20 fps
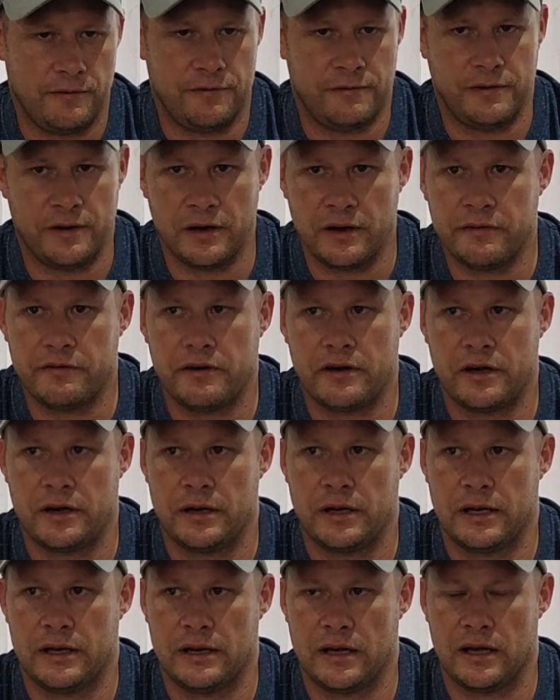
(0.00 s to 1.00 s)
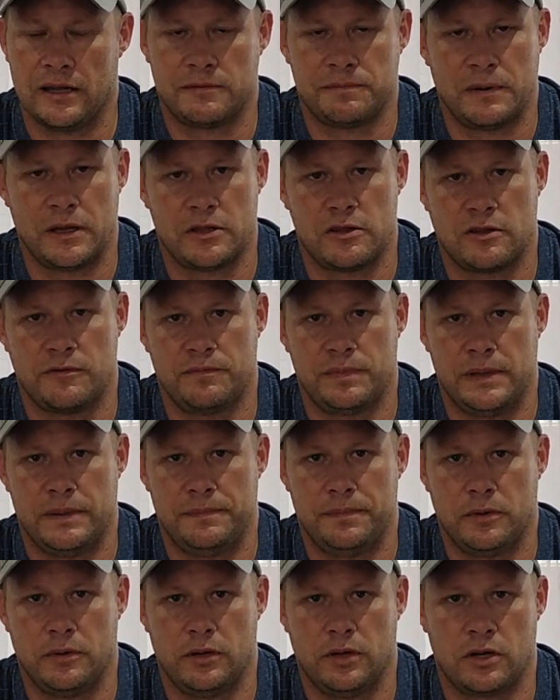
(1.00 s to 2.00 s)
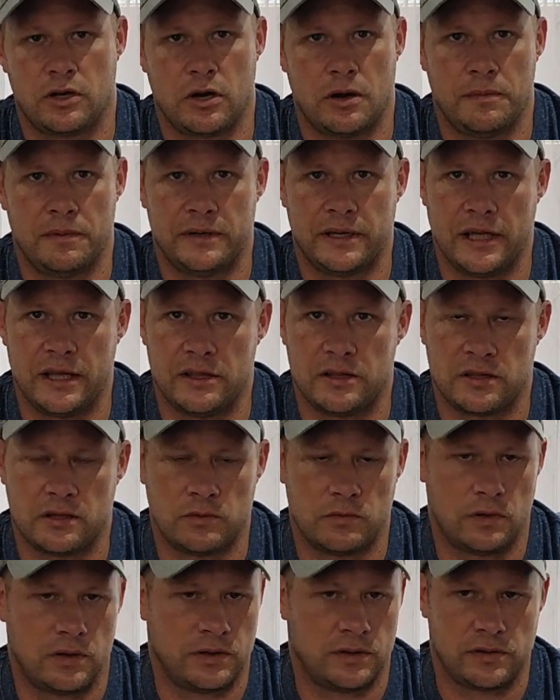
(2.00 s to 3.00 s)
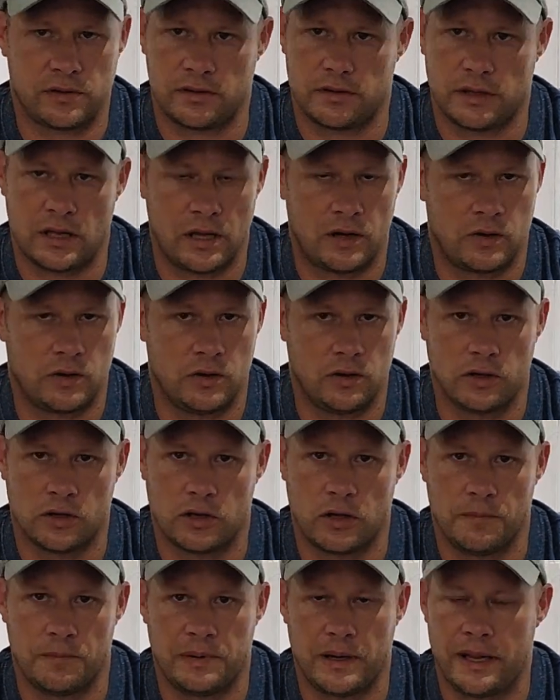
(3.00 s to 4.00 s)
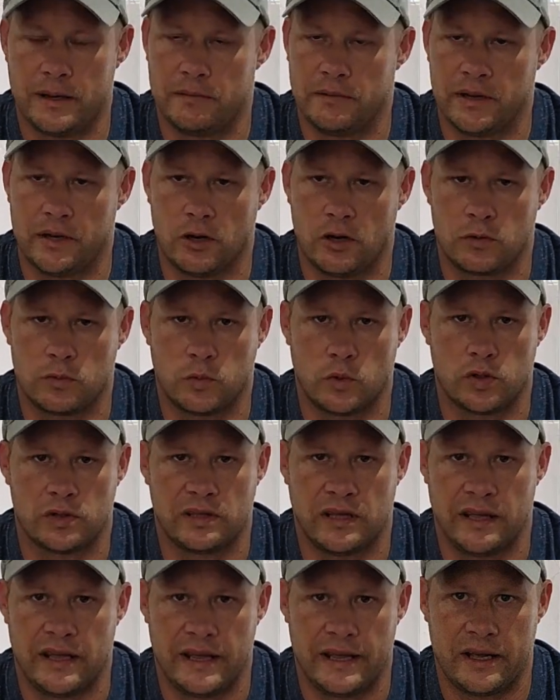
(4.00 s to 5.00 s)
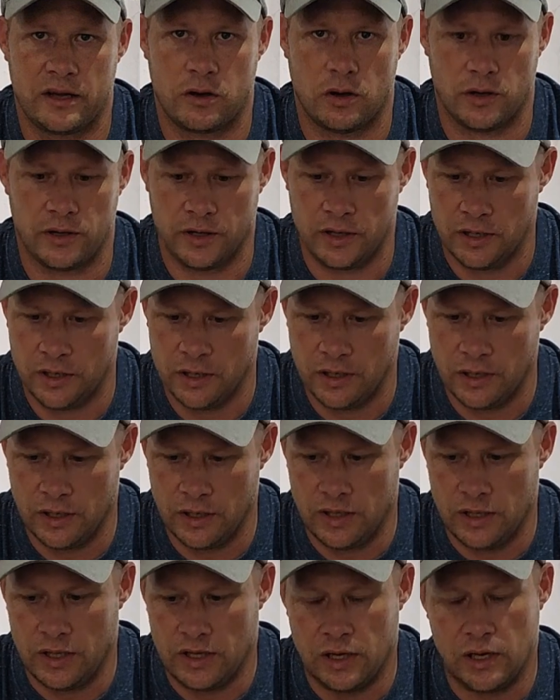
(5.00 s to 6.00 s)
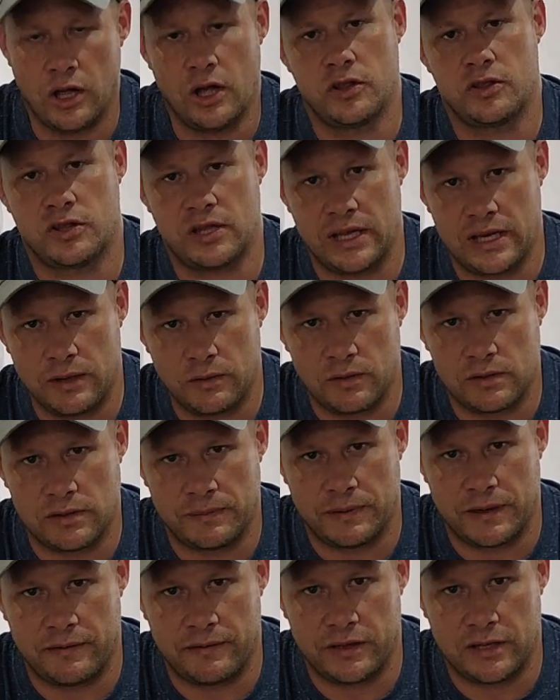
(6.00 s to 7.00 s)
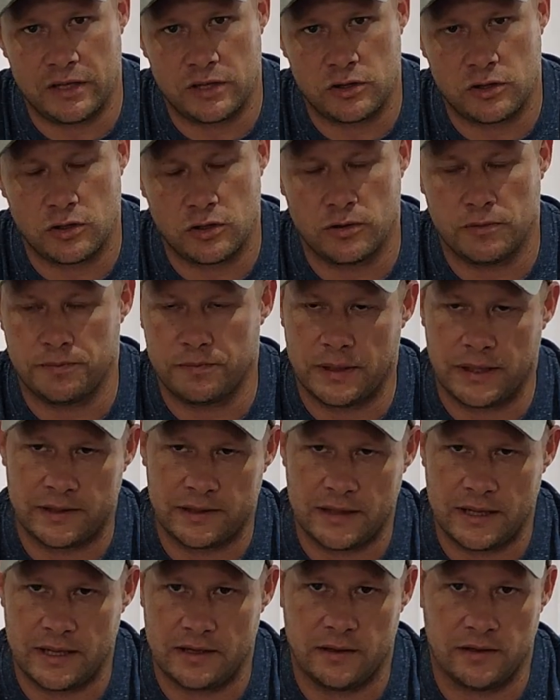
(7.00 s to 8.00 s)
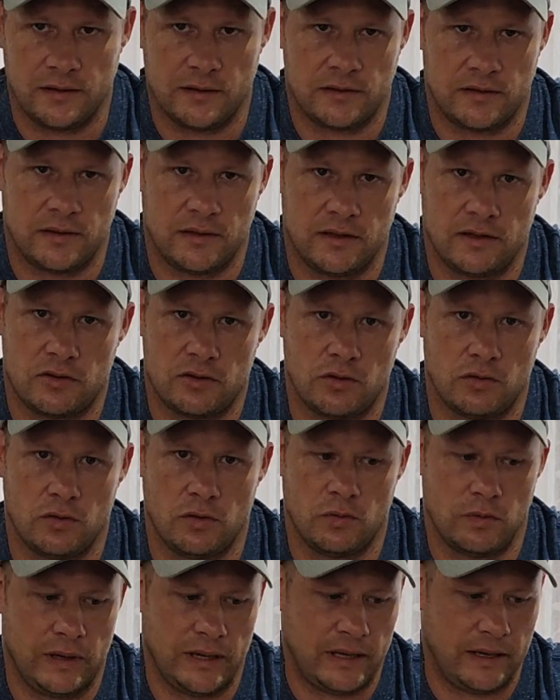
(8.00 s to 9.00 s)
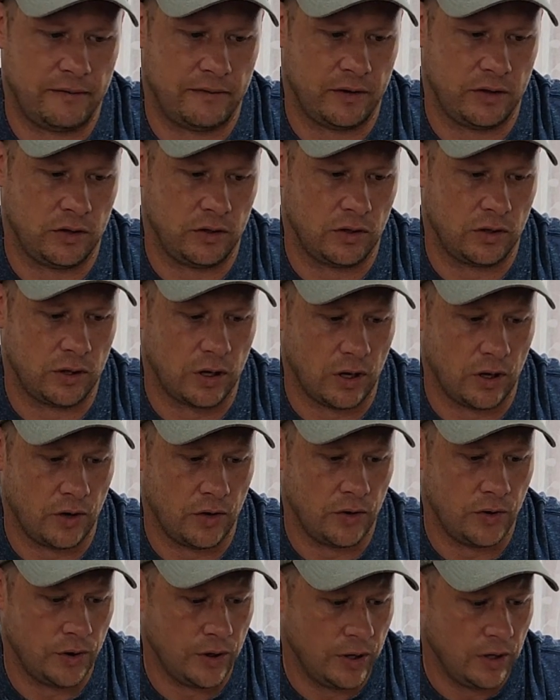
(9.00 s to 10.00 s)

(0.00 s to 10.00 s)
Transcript: very, very nice bunch of people. Accommodation was, I couldn't complain. We had hot water, aircon. Load shedding was a bit of an issue, but that is an issue wherever you go.